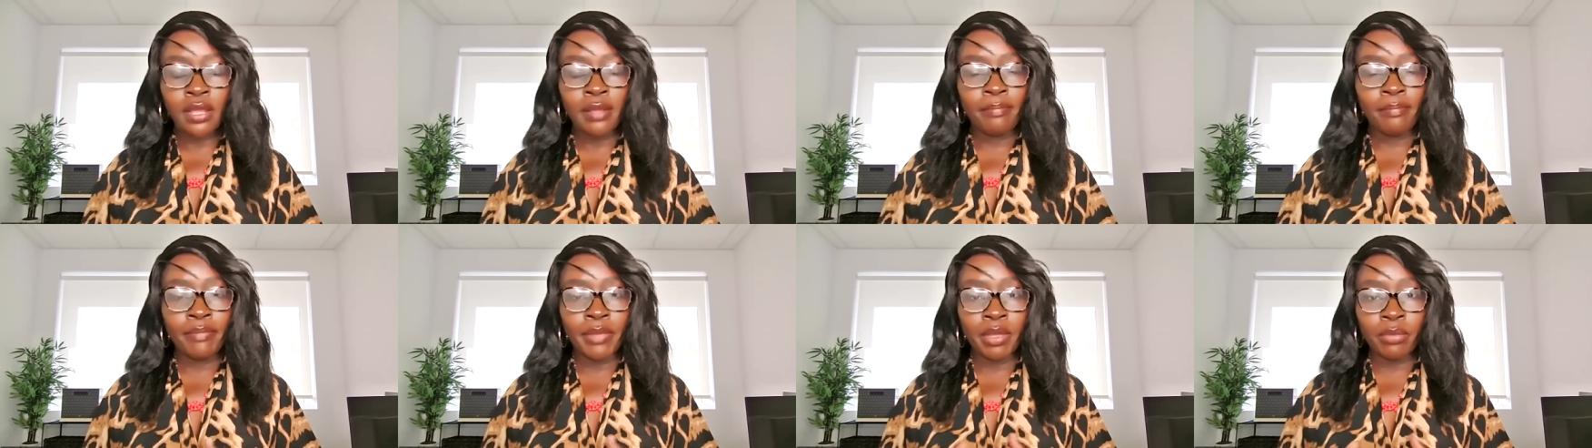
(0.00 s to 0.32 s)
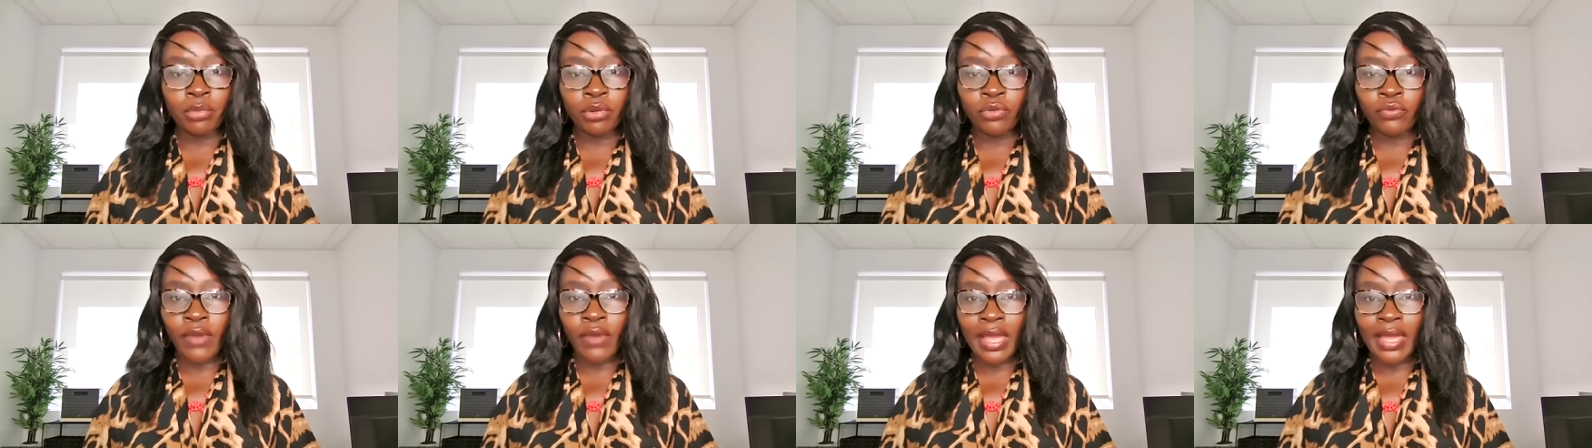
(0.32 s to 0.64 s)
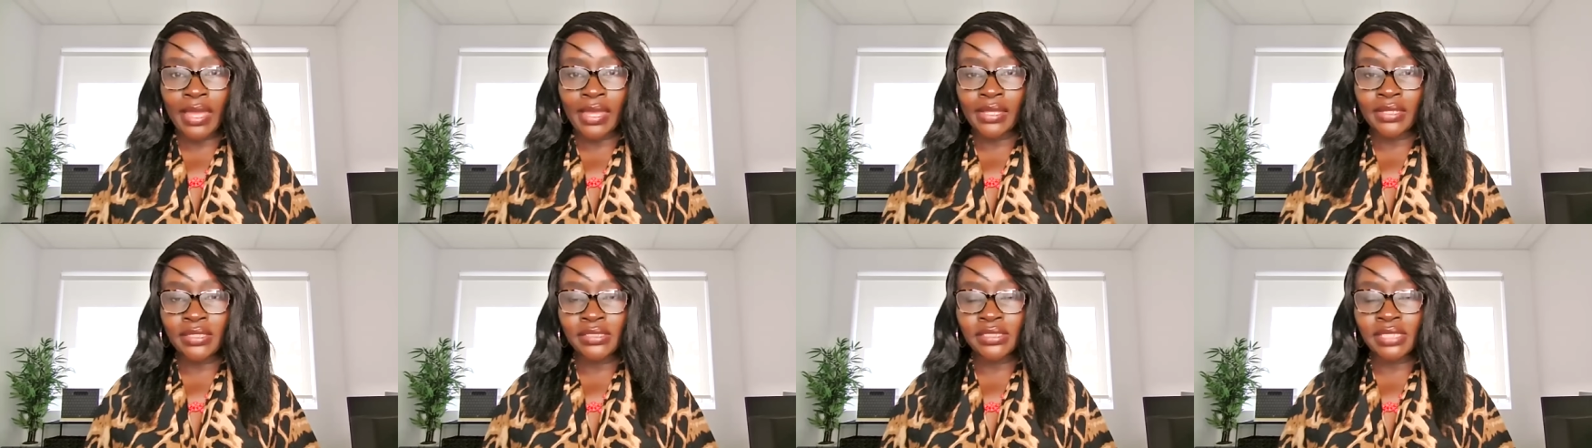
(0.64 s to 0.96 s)

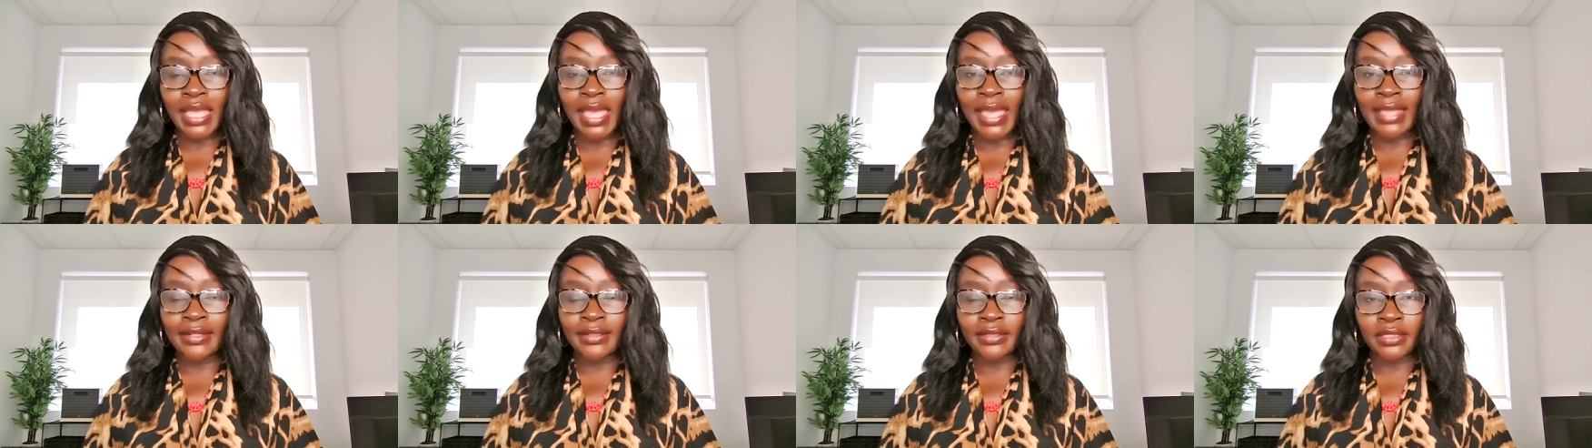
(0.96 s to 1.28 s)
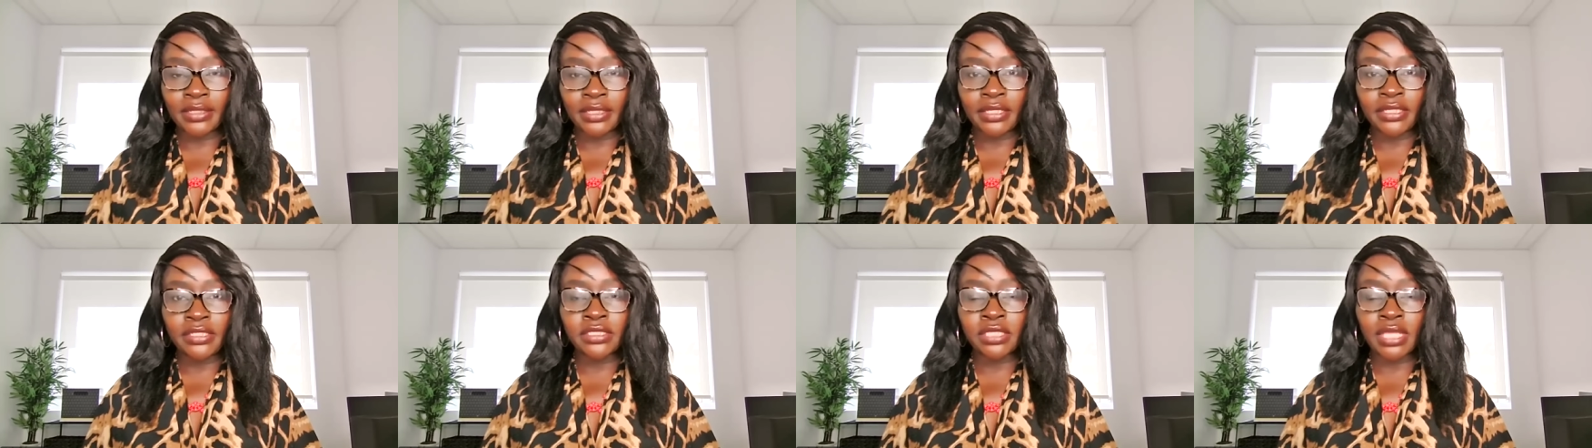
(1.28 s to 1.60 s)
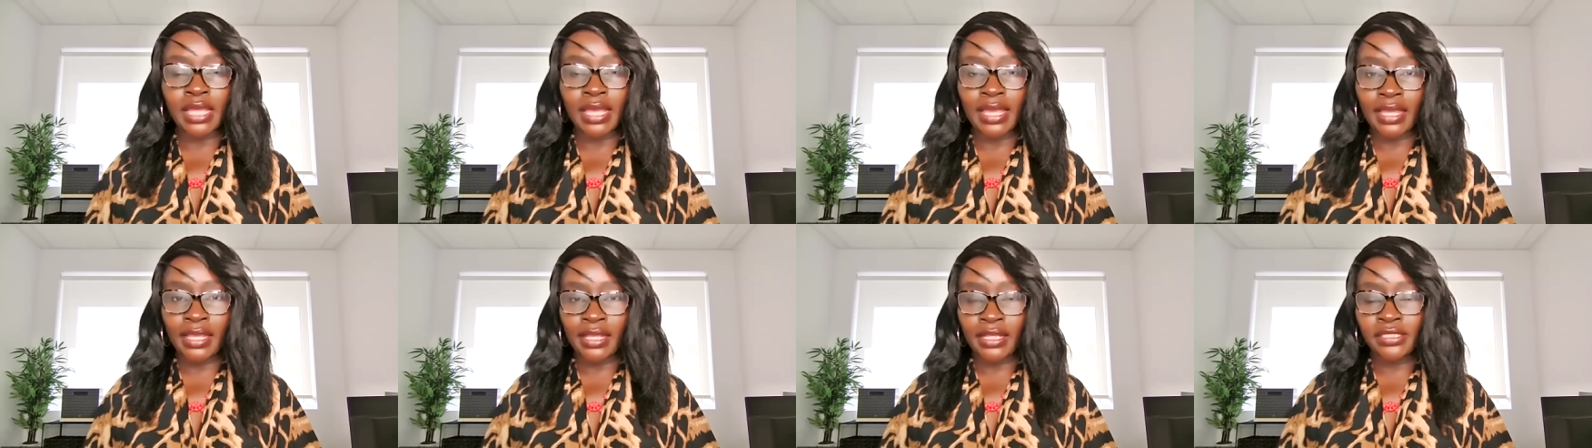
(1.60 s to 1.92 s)
memorize at least
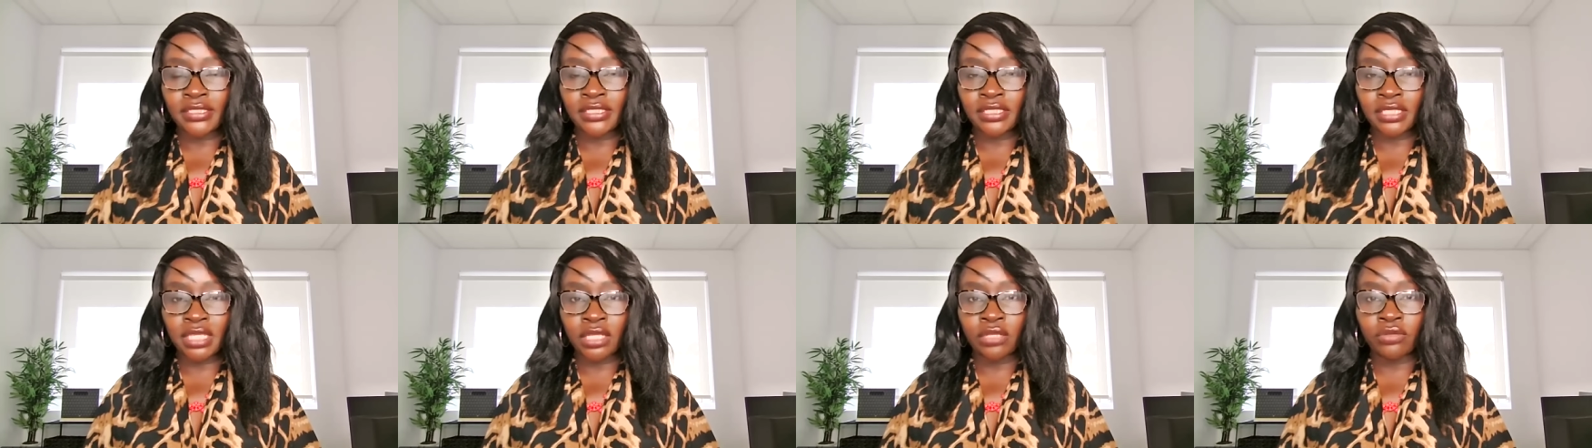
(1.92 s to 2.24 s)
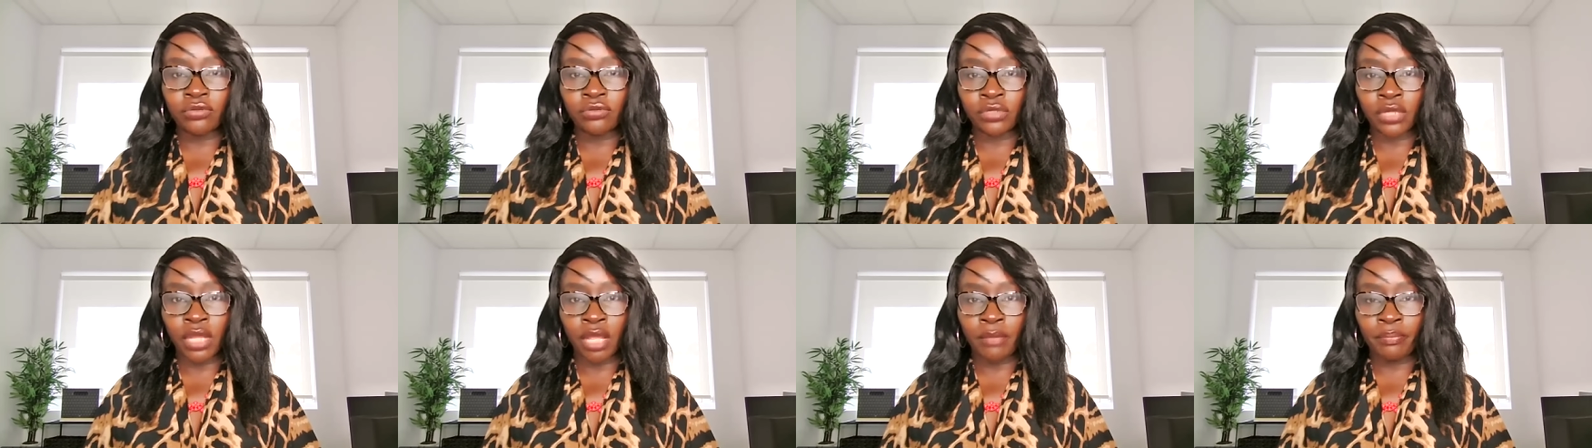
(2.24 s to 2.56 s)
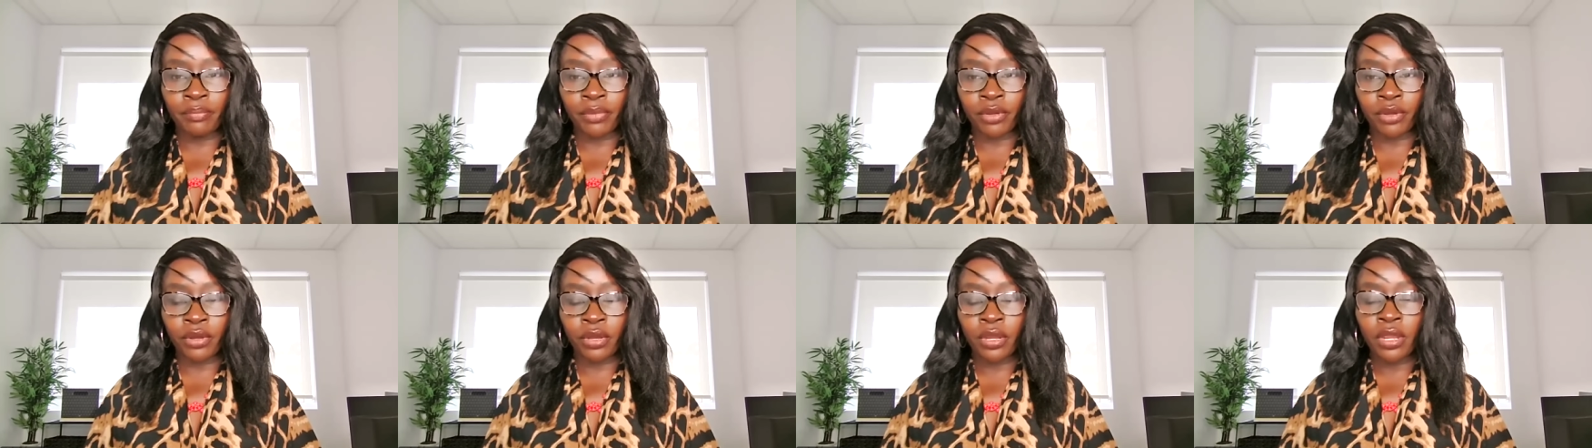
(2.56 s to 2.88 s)
a single
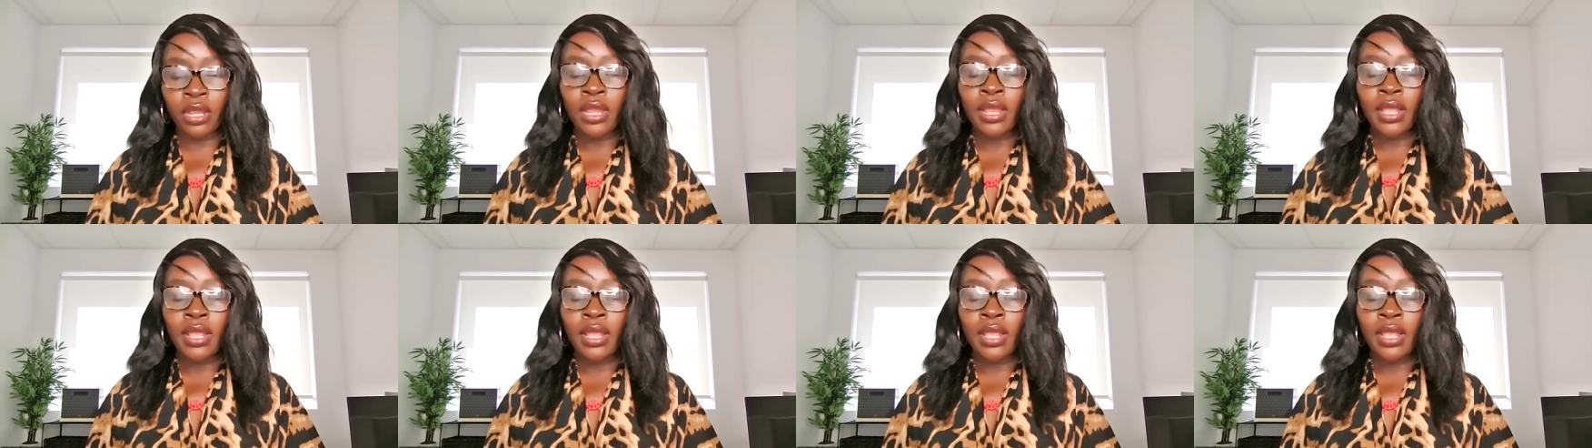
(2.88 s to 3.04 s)
number.